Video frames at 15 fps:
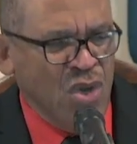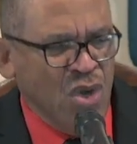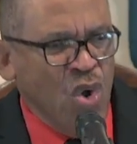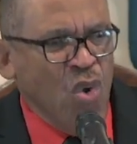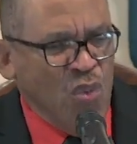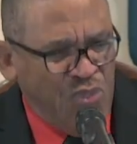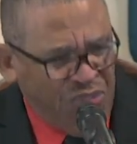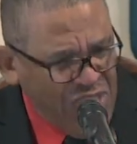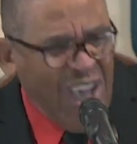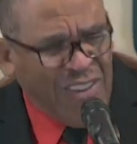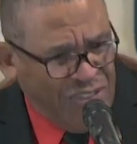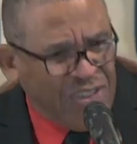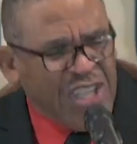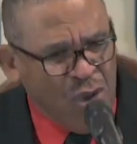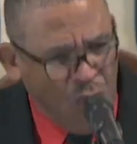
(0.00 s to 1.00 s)
who
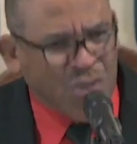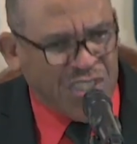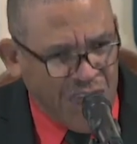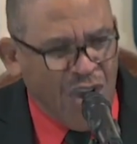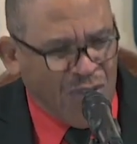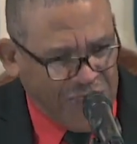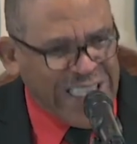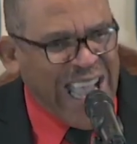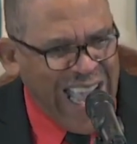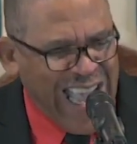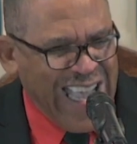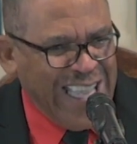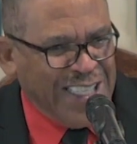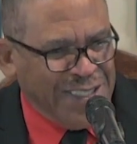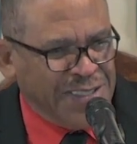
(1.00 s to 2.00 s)
thought they was going to
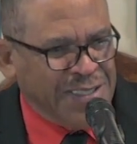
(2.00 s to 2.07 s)
die,